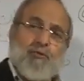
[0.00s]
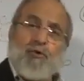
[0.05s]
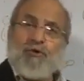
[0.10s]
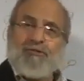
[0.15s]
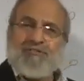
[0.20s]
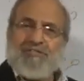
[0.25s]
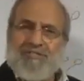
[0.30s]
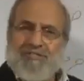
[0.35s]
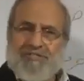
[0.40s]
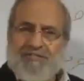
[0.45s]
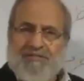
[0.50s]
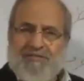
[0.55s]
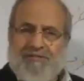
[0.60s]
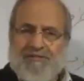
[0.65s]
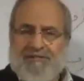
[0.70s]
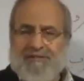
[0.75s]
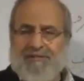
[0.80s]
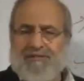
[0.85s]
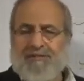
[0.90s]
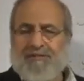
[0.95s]
causes
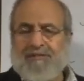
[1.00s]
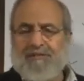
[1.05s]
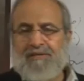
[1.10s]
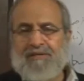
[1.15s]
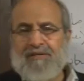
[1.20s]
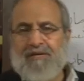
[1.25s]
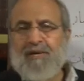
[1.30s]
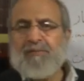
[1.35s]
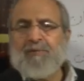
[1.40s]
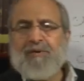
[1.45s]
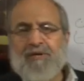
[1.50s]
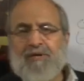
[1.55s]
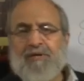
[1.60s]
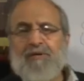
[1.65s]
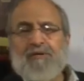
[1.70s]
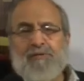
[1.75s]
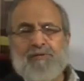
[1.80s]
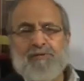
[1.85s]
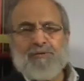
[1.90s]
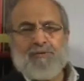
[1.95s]
the khabar
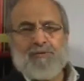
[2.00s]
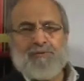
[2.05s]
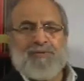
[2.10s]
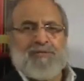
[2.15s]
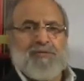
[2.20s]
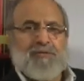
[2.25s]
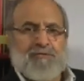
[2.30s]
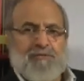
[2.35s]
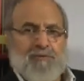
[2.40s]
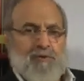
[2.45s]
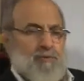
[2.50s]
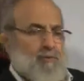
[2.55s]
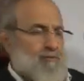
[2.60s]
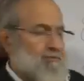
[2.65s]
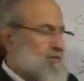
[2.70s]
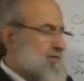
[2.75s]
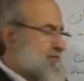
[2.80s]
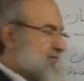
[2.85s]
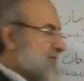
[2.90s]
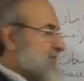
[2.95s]
to be in the form
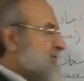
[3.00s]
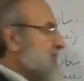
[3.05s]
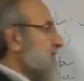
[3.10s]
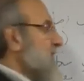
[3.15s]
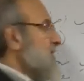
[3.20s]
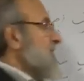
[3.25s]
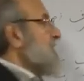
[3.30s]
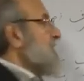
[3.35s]
of nasab.